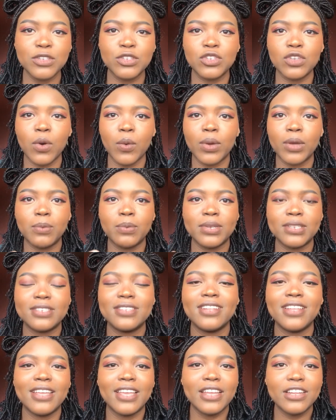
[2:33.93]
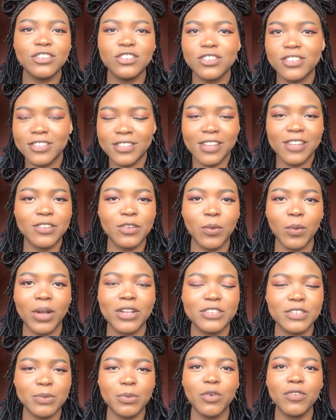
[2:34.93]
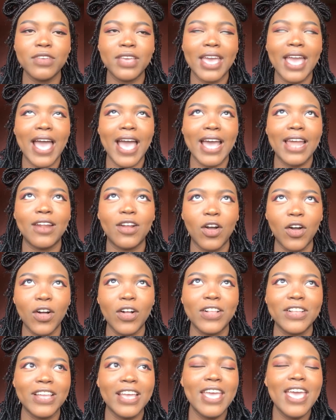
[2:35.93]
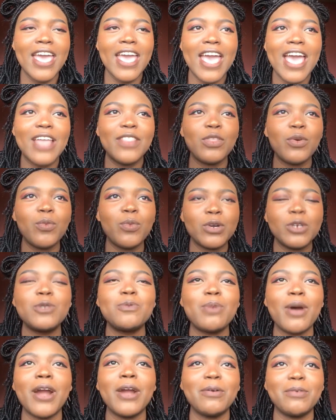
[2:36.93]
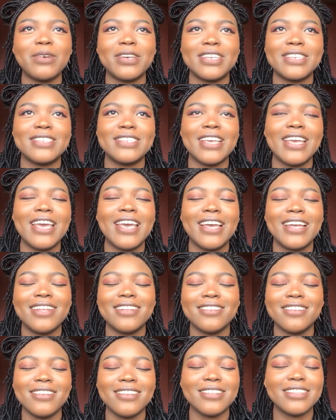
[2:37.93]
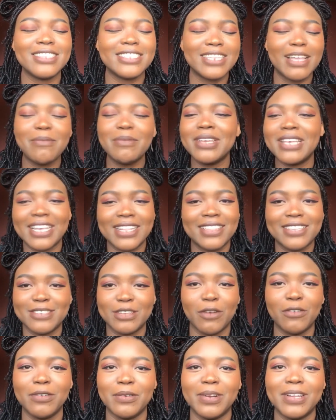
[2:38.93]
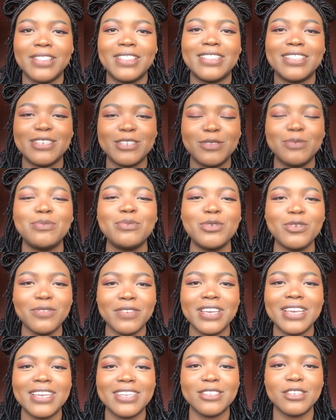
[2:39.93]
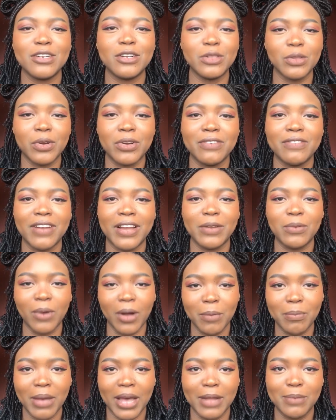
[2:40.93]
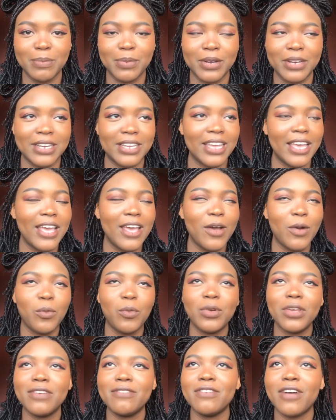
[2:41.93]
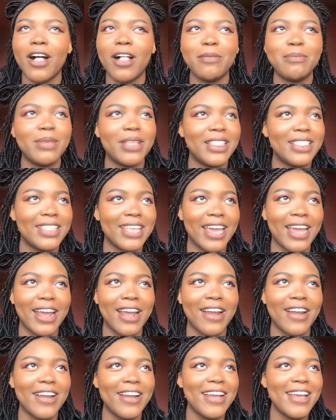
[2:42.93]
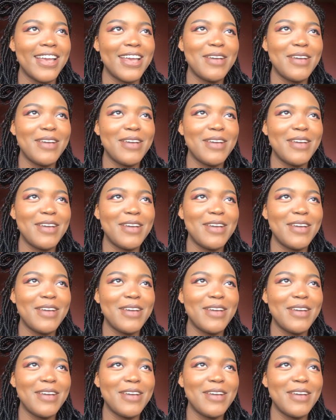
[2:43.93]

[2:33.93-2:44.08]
So it wasn't interesting to watch the movie at all. And the worst part was, let me get this over with. This movie is a glorified Wattpad book. We've all been there.